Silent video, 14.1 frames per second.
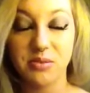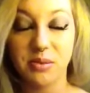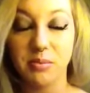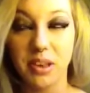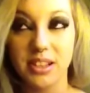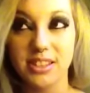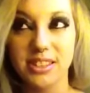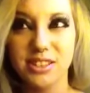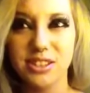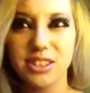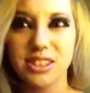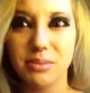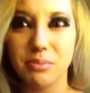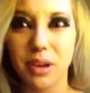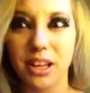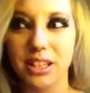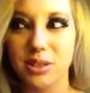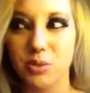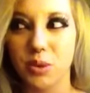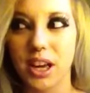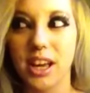Basically, just the
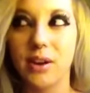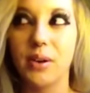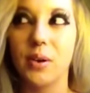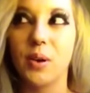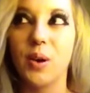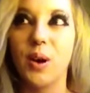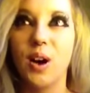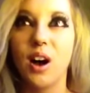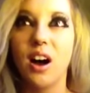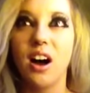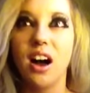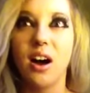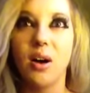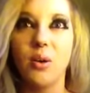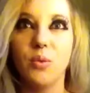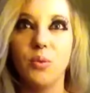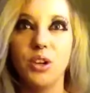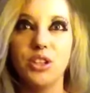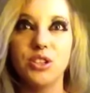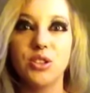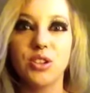best way
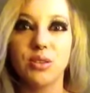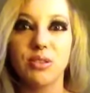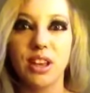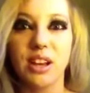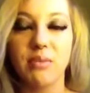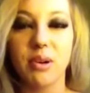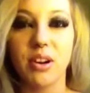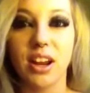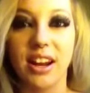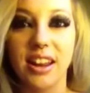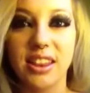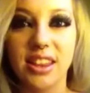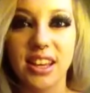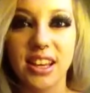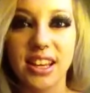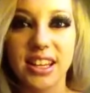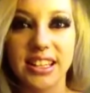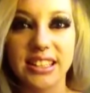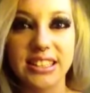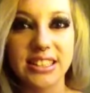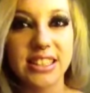what you could think about anything
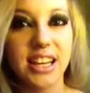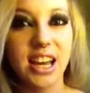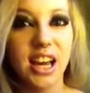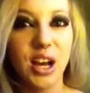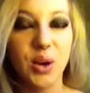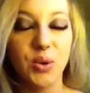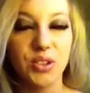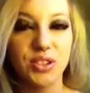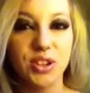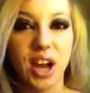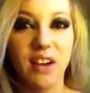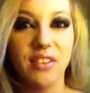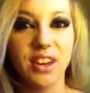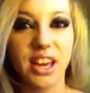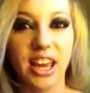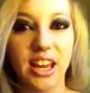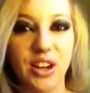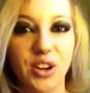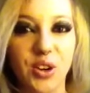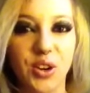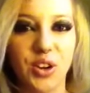is when you have a
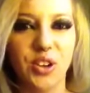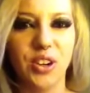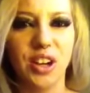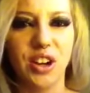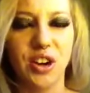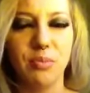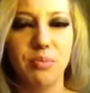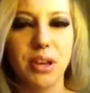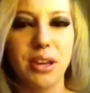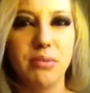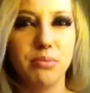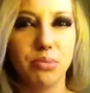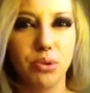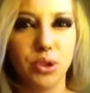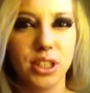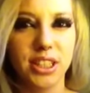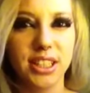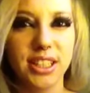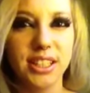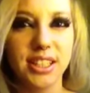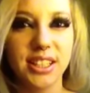hater or you're being
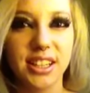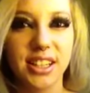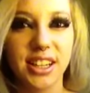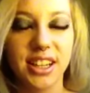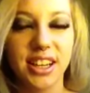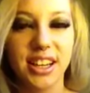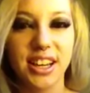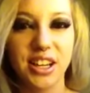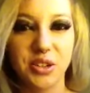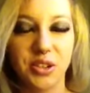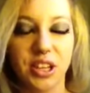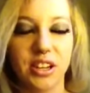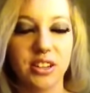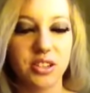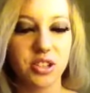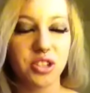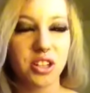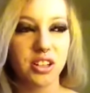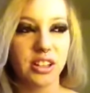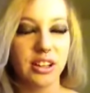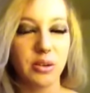bullied and you're like,
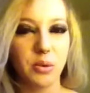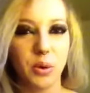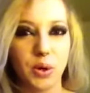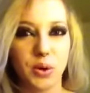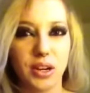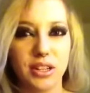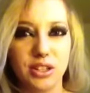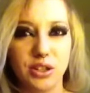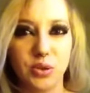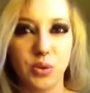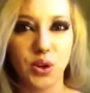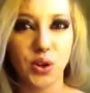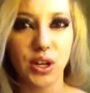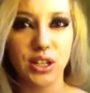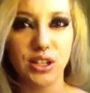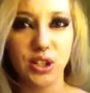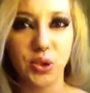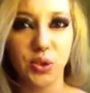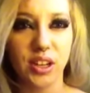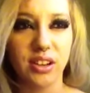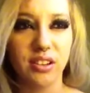shit, like, what do I do? What do I
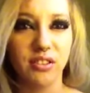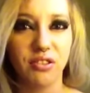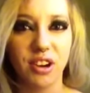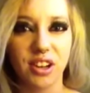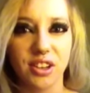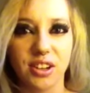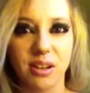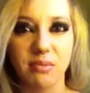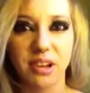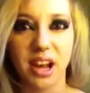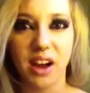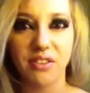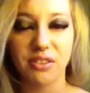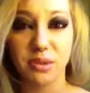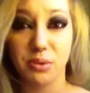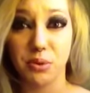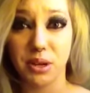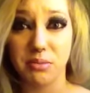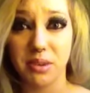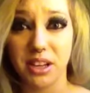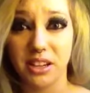do? Like, fuck, they're coming after me.
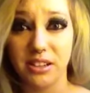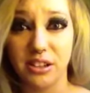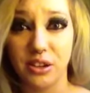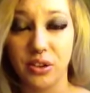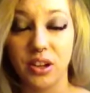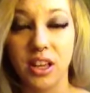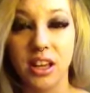What am I gonna do?